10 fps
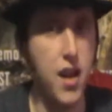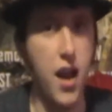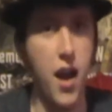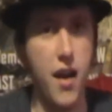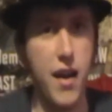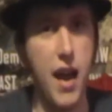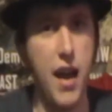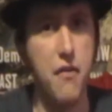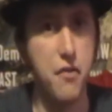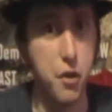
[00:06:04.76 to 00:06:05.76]
I
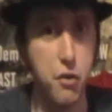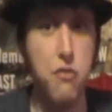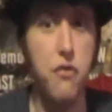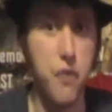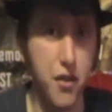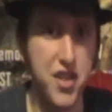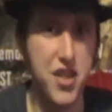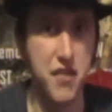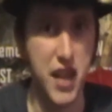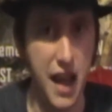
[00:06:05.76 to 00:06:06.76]
have all the voices
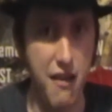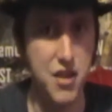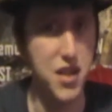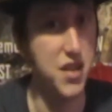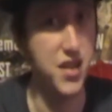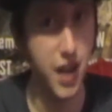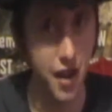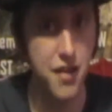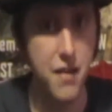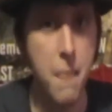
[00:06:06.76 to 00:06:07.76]
of the characters
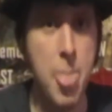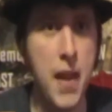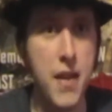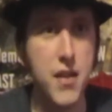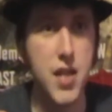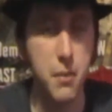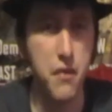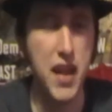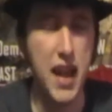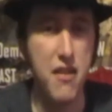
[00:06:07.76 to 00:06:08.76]
done. Some of
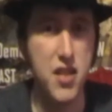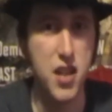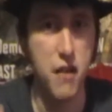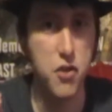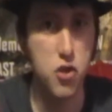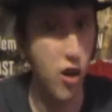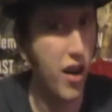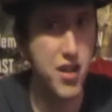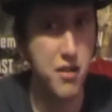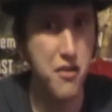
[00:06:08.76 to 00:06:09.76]
the characters I've
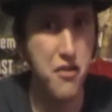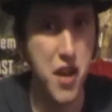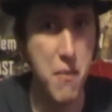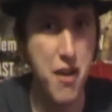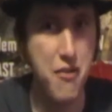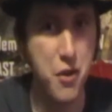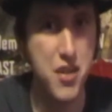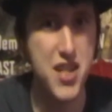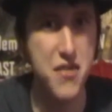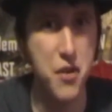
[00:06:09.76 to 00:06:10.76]
tried doing female
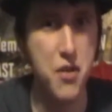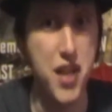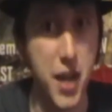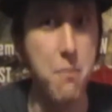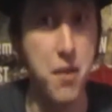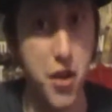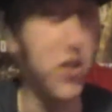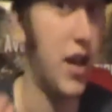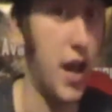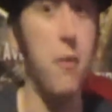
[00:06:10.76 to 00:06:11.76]
voices for, yet
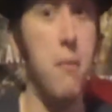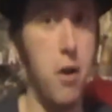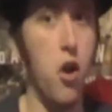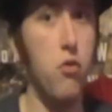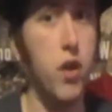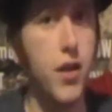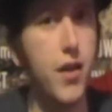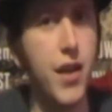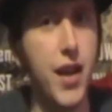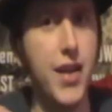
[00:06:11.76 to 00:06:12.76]
because I am a bloke,
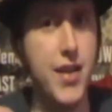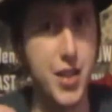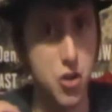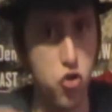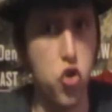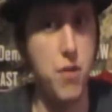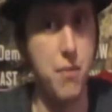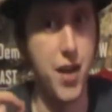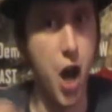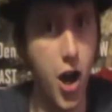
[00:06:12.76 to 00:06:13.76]
it is
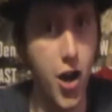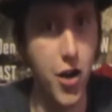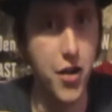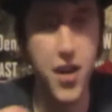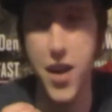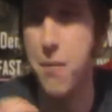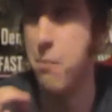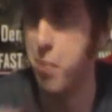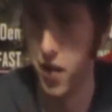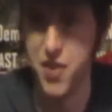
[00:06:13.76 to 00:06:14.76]
extremely hard.
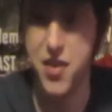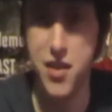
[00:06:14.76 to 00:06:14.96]
But